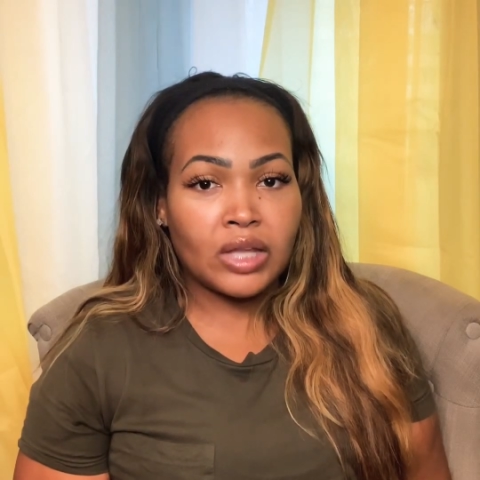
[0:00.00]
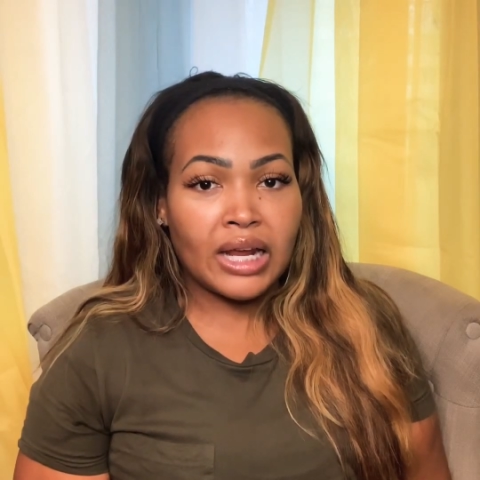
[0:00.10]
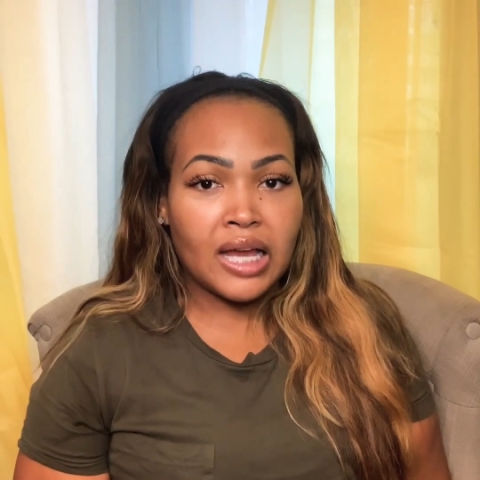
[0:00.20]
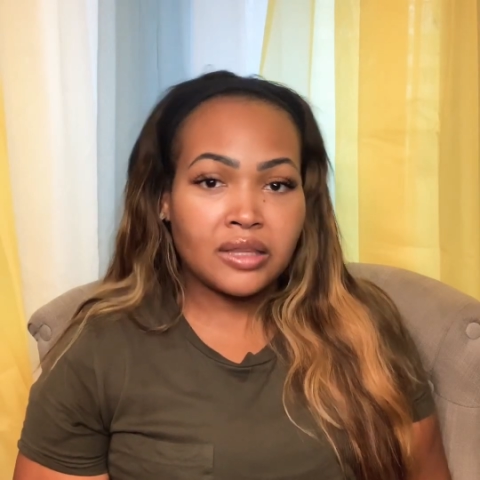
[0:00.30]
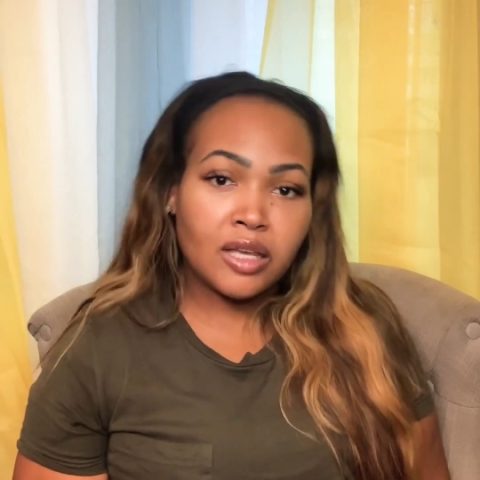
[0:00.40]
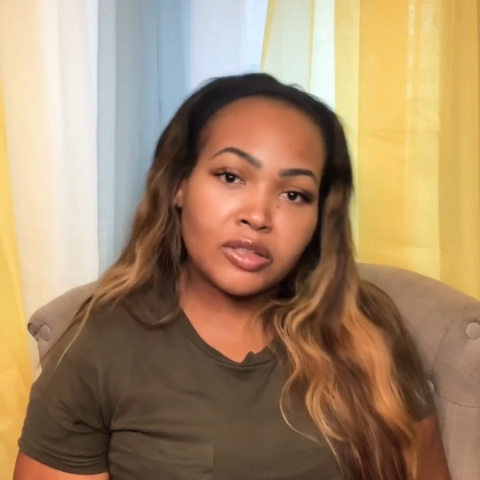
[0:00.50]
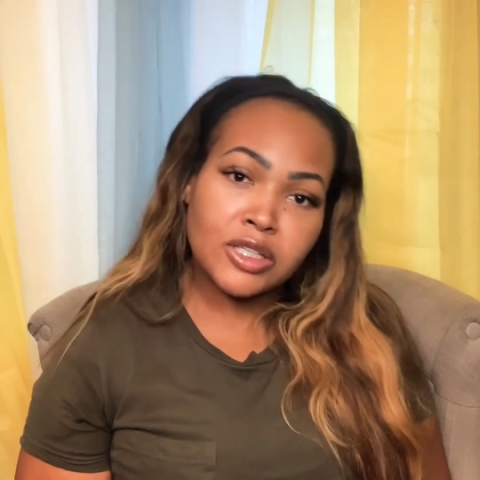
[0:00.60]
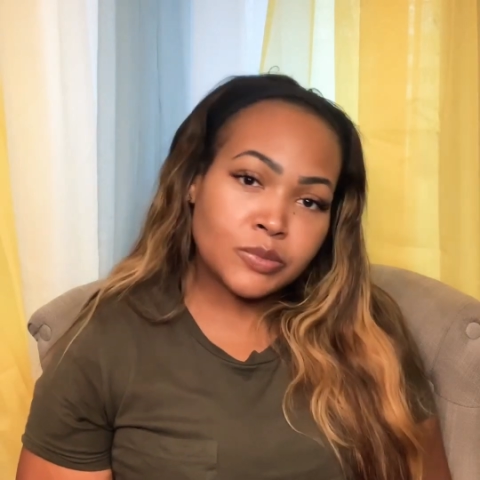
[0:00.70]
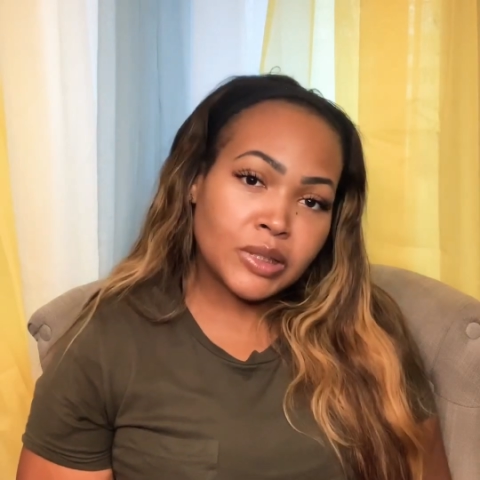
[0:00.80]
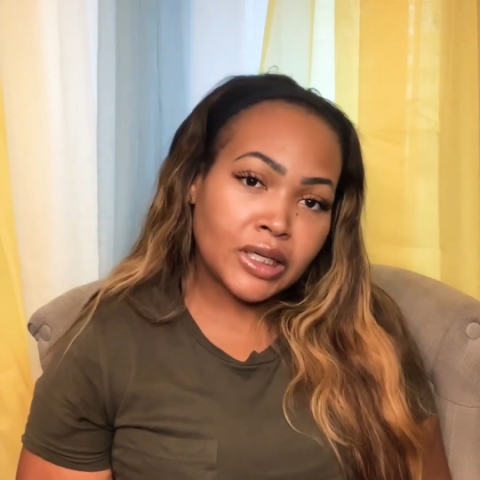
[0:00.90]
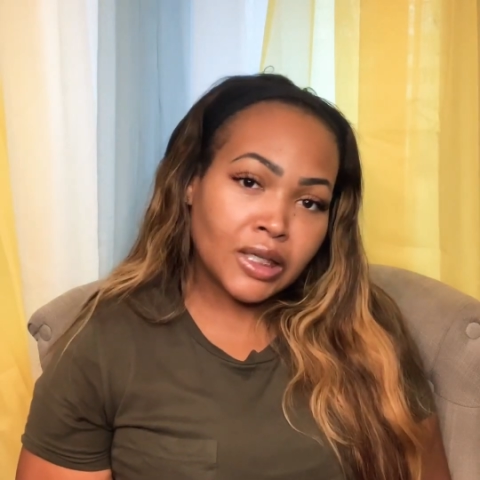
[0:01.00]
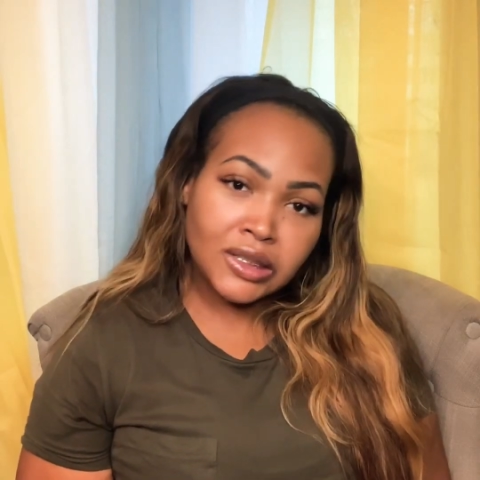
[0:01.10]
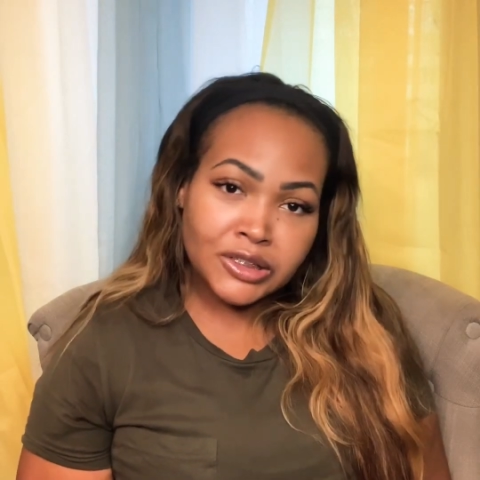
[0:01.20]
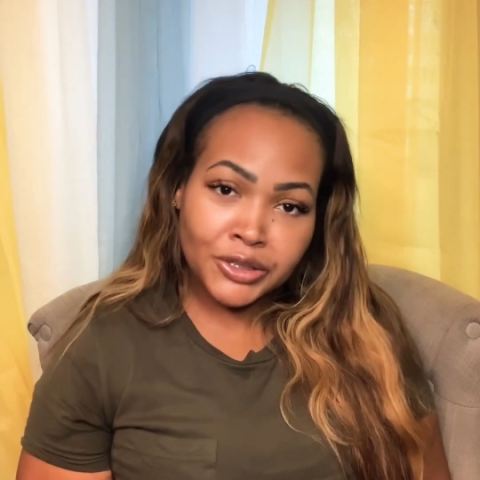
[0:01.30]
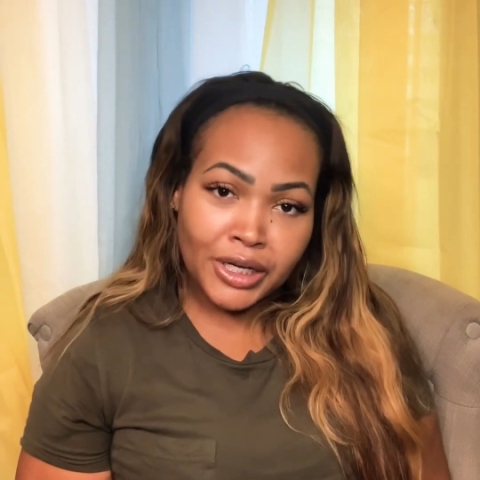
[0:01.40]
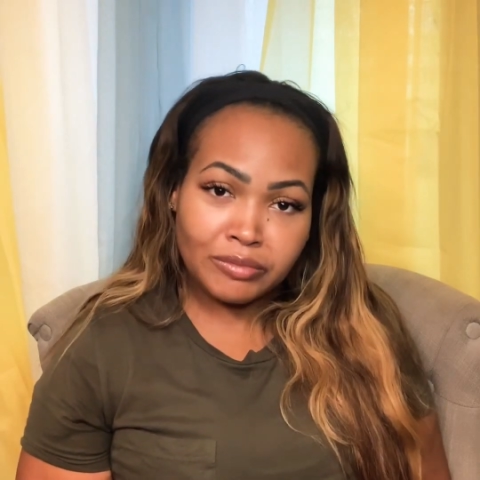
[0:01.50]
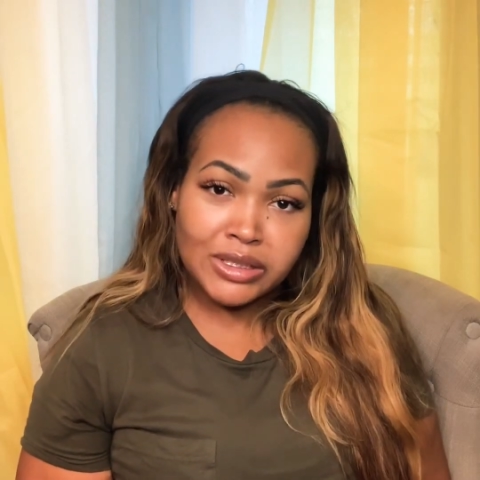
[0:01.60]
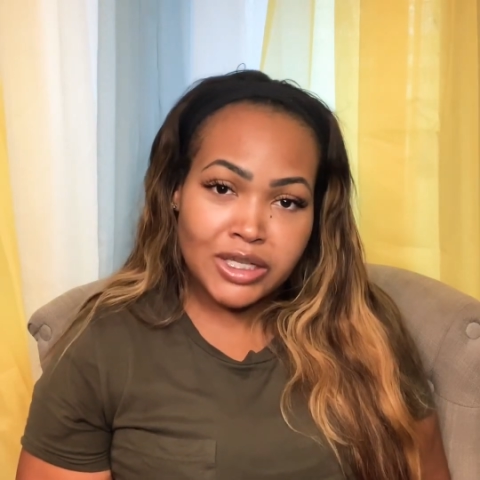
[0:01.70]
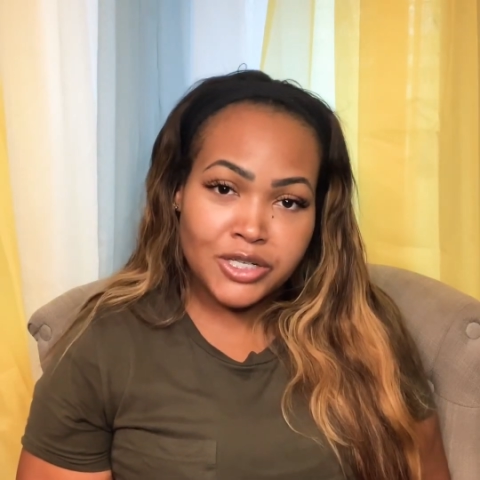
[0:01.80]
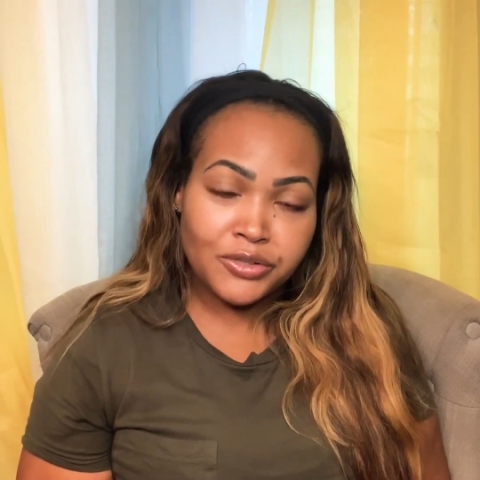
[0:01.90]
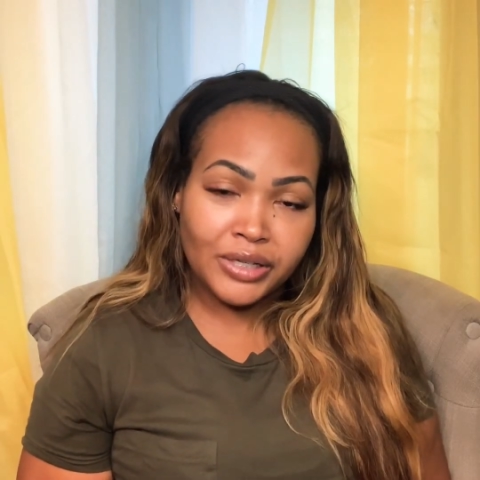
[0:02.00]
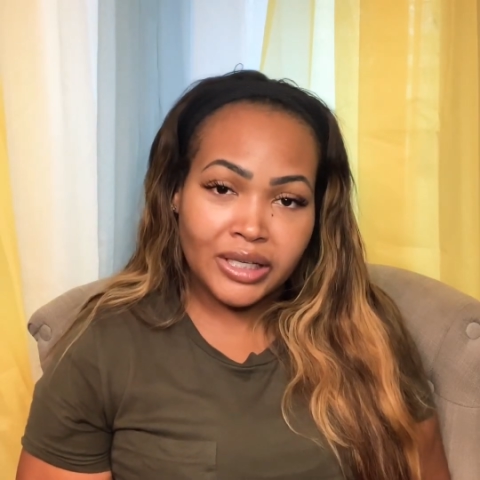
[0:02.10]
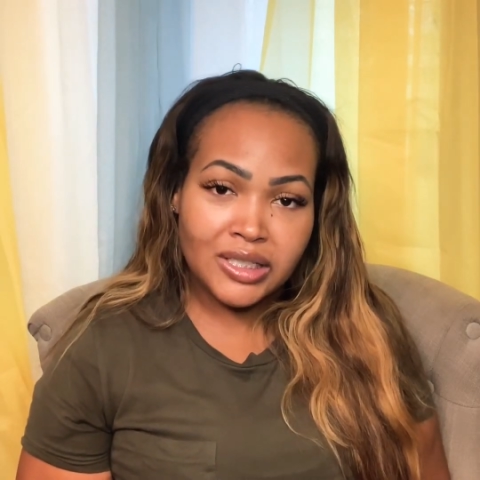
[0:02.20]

Like, I thought things would get easier after surgery,